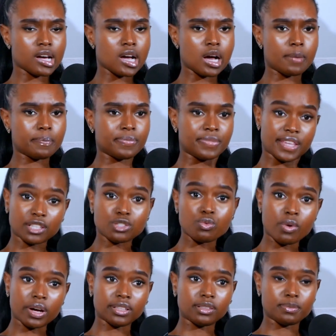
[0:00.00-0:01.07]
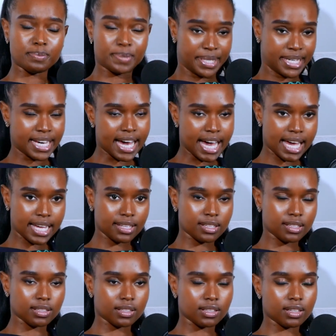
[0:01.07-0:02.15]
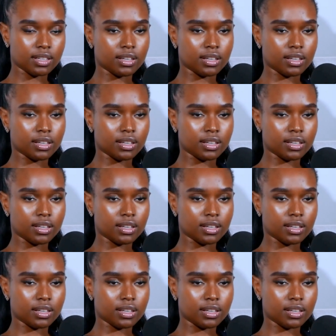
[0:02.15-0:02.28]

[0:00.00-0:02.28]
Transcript: um, that's what began